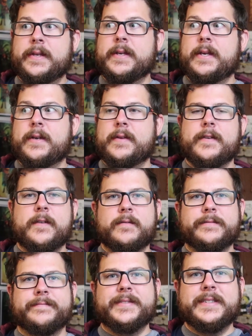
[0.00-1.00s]
Yeah, so
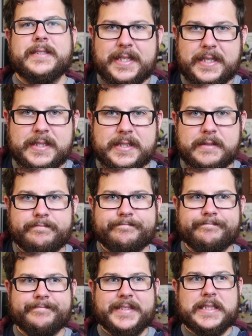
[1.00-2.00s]
that's
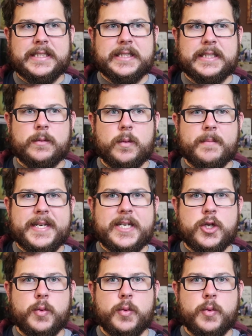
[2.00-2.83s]
what I've been